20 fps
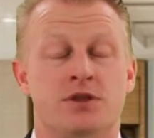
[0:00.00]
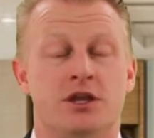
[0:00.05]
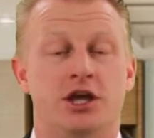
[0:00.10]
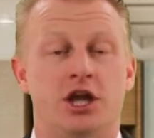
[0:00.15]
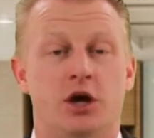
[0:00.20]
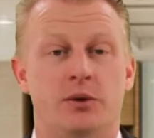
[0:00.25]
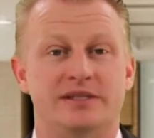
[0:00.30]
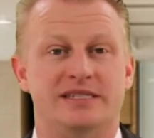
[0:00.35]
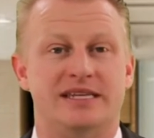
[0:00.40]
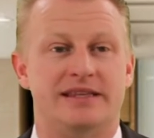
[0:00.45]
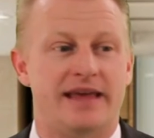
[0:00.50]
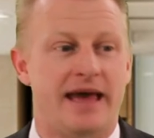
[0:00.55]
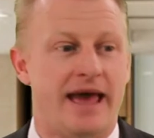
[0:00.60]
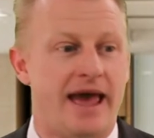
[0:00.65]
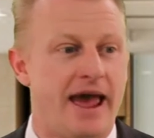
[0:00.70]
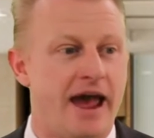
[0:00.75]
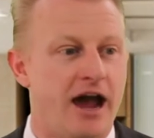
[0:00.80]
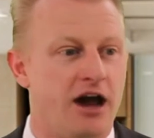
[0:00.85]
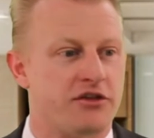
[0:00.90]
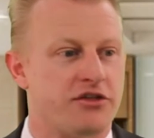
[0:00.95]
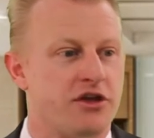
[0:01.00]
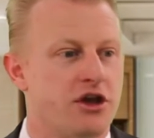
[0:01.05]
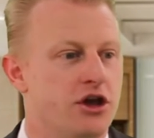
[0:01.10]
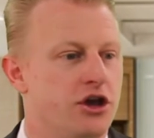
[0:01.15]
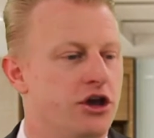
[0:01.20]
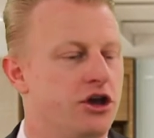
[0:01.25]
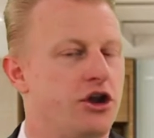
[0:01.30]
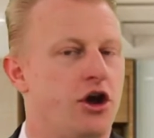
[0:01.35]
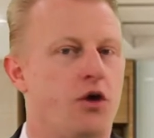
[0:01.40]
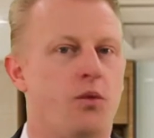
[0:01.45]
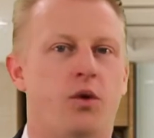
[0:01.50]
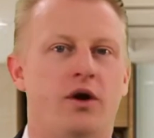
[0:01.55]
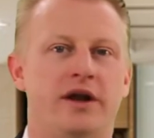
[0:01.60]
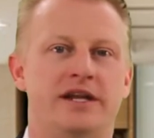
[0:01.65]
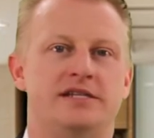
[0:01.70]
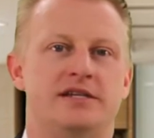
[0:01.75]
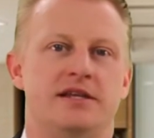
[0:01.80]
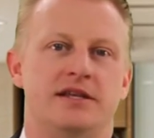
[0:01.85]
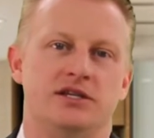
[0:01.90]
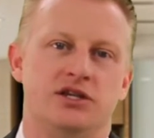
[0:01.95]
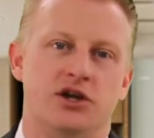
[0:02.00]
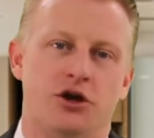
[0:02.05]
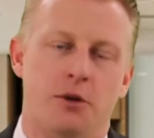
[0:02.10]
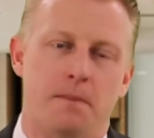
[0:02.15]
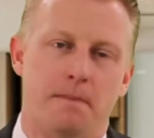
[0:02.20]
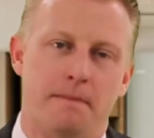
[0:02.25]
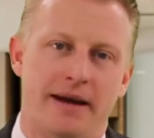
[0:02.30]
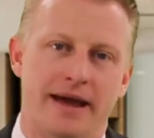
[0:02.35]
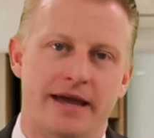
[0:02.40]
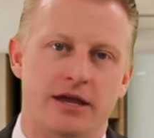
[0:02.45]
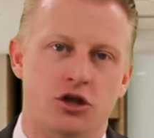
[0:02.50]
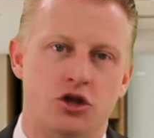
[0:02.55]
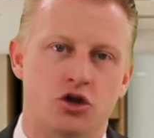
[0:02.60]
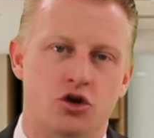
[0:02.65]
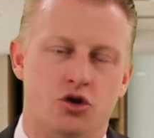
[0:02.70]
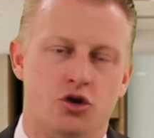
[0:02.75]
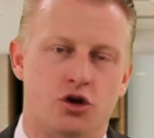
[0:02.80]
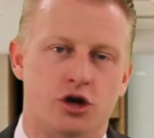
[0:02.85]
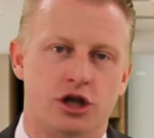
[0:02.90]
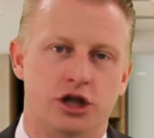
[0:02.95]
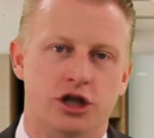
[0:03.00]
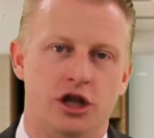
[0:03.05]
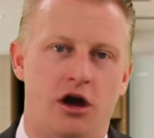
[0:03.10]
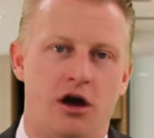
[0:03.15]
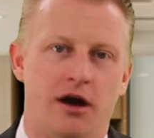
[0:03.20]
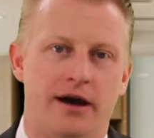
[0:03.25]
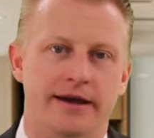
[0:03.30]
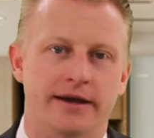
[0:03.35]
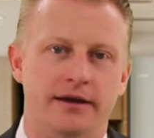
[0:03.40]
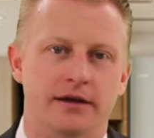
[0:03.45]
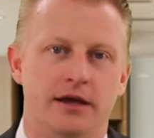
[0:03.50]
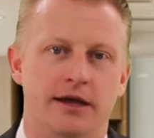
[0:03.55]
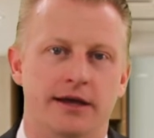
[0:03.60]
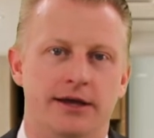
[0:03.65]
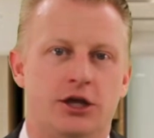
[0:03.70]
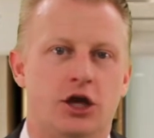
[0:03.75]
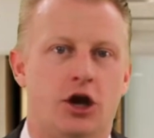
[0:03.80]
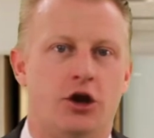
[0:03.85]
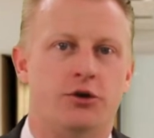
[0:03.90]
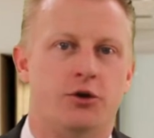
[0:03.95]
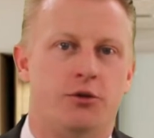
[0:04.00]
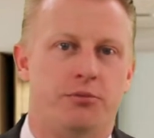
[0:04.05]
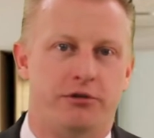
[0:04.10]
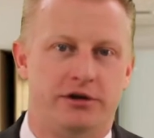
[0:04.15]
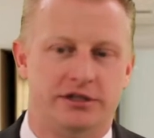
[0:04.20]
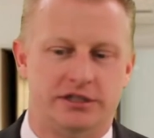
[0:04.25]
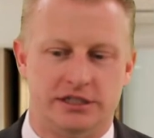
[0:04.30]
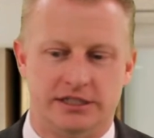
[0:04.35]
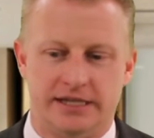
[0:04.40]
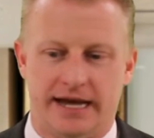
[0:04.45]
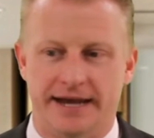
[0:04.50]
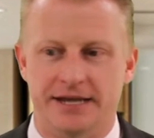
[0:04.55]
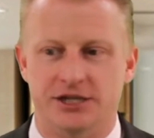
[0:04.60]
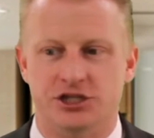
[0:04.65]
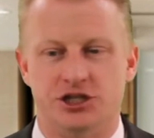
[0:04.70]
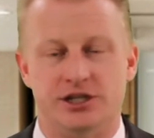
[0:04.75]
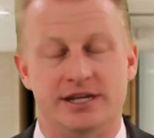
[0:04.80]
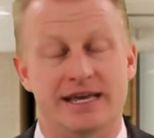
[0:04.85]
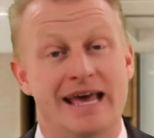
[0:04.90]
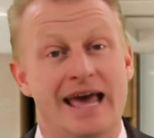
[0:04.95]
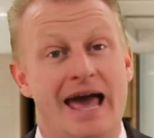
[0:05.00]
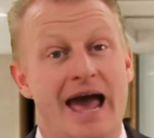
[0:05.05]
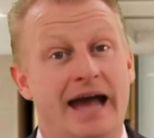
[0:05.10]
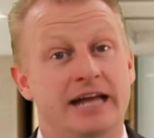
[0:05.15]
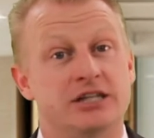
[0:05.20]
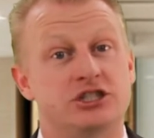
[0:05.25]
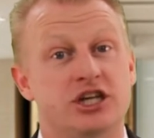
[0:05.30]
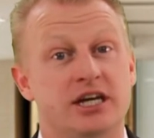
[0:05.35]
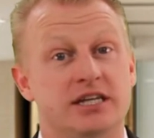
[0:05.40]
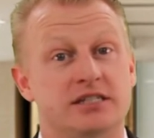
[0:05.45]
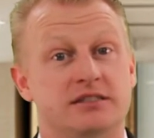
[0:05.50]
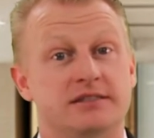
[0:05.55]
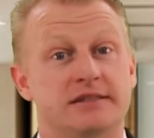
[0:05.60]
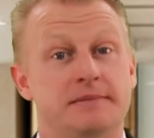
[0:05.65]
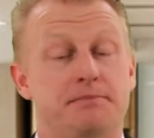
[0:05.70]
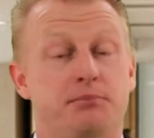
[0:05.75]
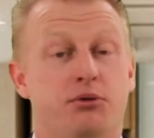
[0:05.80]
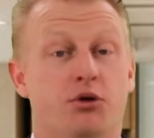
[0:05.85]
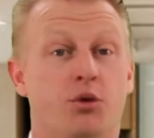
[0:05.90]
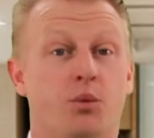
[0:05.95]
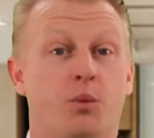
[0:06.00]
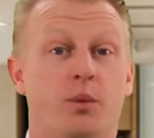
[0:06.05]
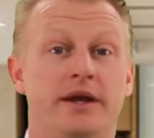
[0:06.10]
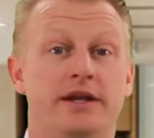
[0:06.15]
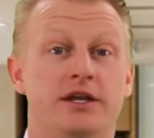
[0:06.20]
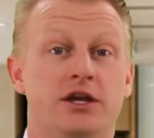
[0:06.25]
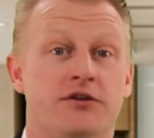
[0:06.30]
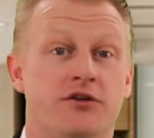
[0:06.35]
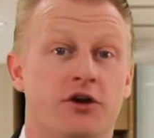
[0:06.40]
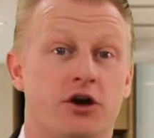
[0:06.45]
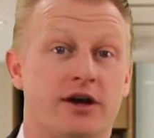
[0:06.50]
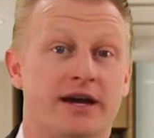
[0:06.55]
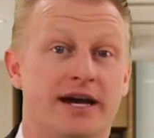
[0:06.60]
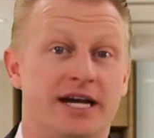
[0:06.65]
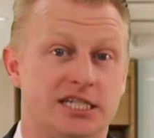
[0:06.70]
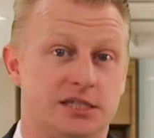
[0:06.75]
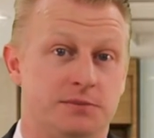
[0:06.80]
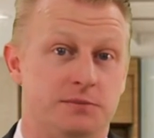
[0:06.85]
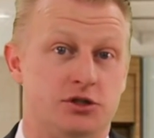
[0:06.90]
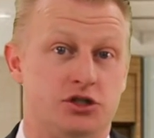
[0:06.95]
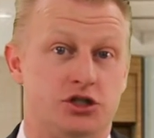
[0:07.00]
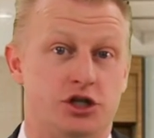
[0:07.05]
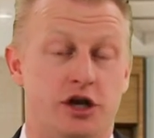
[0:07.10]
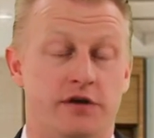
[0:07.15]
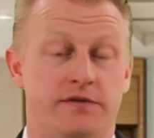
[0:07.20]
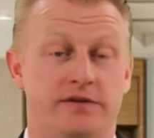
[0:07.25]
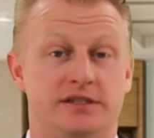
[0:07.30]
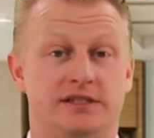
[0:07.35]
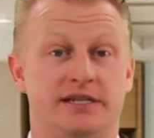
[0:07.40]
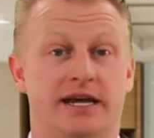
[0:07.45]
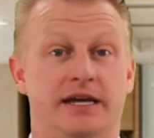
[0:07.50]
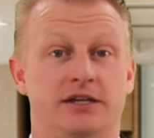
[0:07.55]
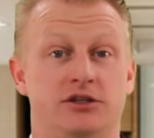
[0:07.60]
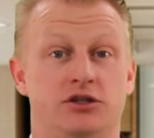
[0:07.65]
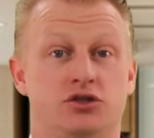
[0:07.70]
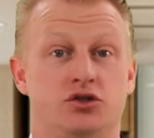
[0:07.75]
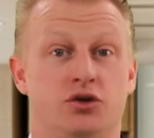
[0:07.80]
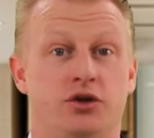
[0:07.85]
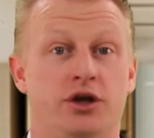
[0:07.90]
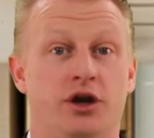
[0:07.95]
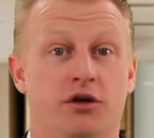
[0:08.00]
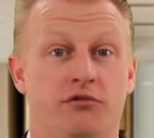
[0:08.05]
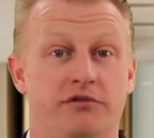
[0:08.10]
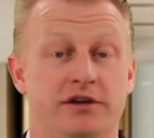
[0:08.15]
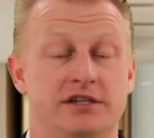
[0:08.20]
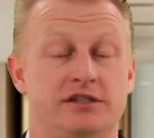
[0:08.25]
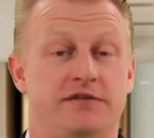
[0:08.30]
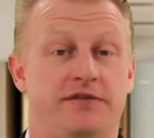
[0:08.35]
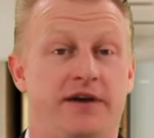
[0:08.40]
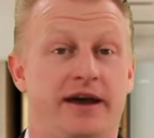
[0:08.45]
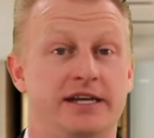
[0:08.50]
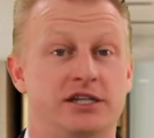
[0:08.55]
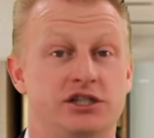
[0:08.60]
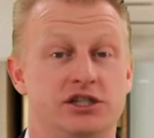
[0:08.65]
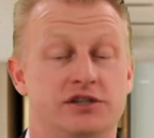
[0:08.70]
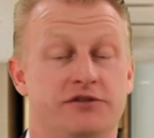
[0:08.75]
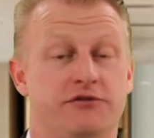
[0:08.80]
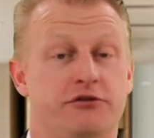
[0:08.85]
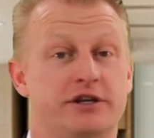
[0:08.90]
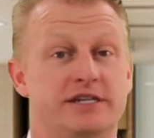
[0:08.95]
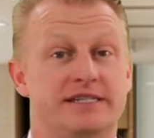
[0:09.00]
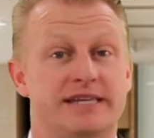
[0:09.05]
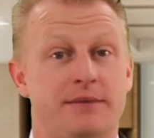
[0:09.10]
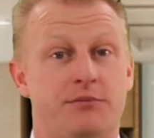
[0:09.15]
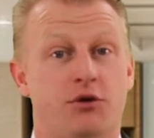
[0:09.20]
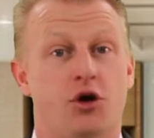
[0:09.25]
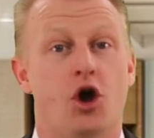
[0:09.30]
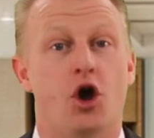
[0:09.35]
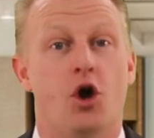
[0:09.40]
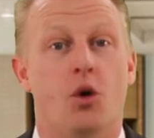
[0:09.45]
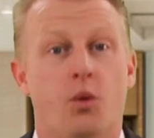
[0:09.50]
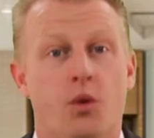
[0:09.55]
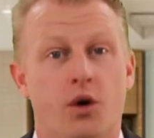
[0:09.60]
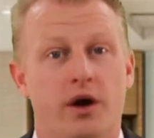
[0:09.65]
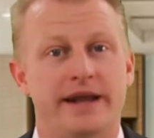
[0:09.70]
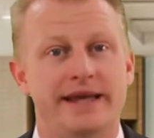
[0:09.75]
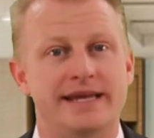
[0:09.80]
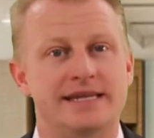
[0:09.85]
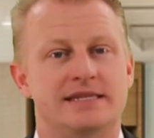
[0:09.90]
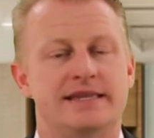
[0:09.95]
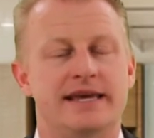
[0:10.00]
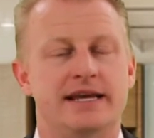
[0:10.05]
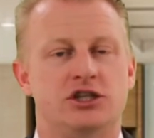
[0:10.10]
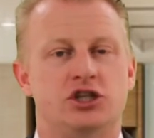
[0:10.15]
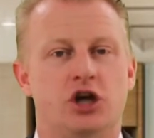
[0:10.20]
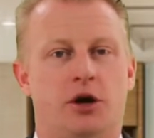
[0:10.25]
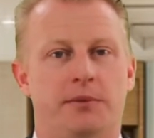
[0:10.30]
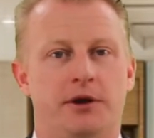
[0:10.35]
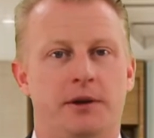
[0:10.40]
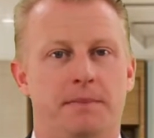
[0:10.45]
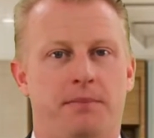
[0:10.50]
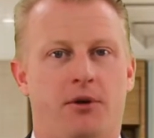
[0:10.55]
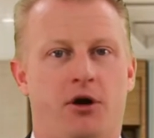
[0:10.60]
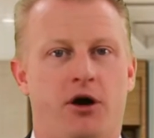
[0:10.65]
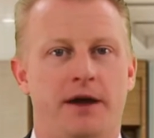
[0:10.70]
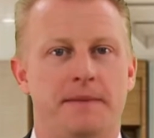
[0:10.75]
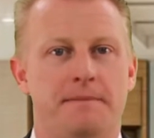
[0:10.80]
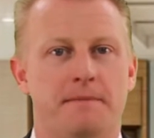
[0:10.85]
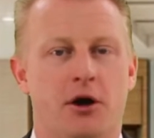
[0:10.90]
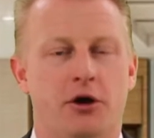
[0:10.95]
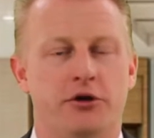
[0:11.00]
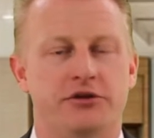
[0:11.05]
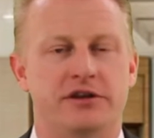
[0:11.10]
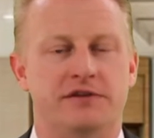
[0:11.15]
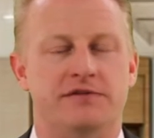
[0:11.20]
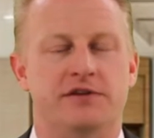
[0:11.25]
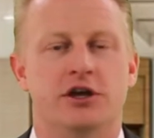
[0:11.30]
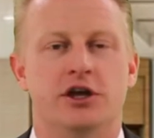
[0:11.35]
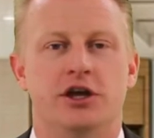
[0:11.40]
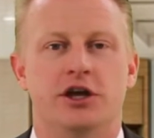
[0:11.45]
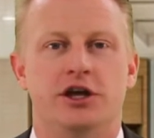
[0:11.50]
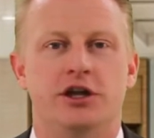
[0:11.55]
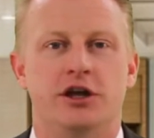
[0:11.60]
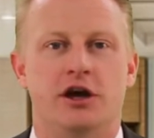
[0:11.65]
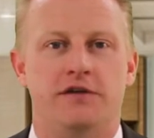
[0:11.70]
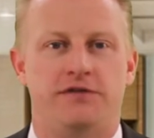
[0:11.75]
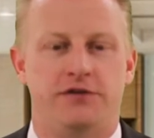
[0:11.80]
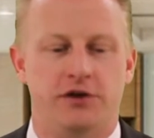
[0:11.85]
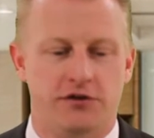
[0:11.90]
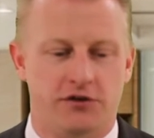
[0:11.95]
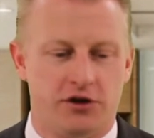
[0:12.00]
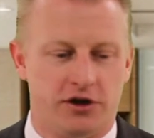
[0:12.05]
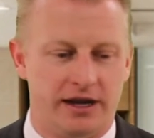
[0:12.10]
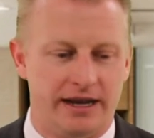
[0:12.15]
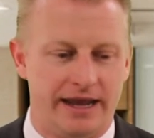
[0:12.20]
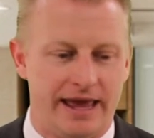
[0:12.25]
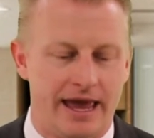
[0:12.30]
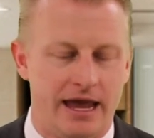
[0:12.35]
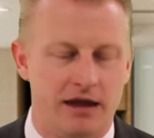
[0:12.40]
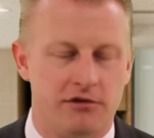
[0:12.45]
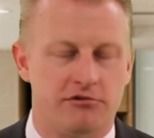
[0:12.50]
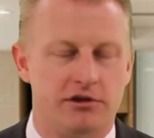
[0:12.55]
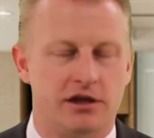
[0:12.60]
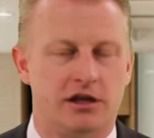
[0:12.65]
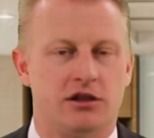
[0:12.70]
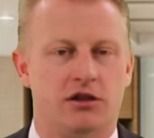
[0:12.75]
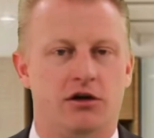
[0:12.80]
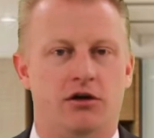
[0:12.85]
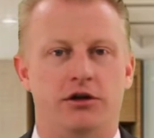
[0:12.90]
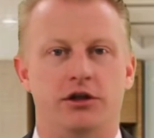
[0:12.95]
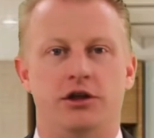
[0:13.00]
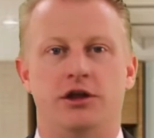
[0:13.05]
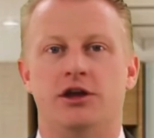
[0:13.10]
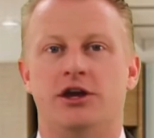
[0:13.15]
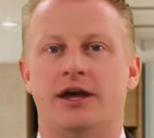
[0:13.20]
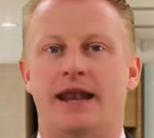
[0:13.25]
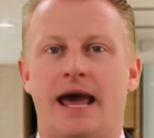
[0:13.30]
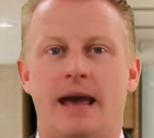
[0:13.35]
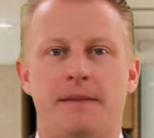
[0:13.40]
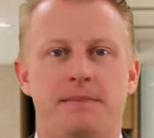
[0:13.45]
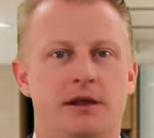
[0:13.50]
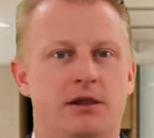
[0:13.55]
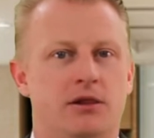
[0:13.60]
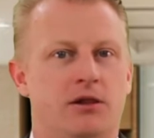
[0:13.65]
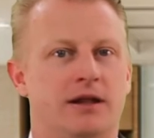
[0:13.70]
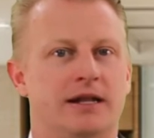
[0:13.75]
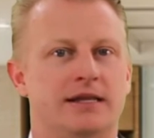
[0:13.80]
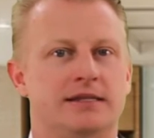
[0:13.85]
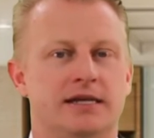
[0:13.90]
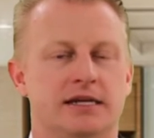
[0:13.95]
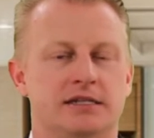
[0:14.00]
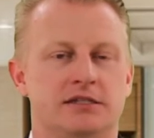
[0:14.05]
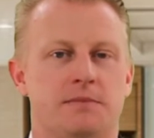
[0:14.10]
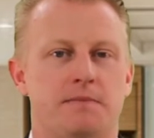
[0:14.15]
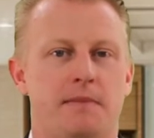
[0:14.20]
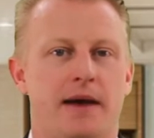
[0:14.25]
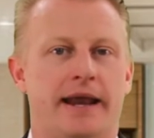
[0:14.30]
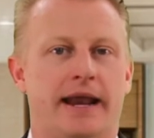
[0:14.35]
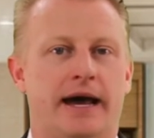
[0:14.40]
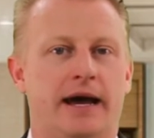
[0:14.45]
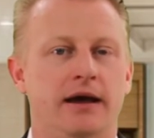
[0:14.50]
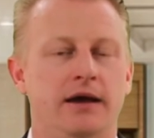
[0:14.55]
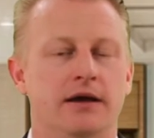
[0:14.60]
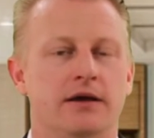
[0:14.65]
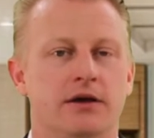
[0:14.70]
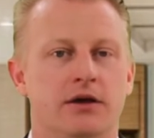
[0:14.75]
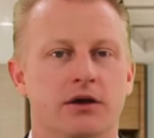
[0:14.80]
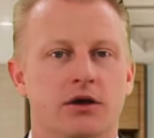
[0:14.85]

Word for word: You know, is it their health? You know, what is it that's going to make your client go to a presentation. And just as important when you've got customer service agents or you've got reservations, for example, what is their dominant buying motive? You know, if you've got an angry client or you've got a happy client, it doesn't matter.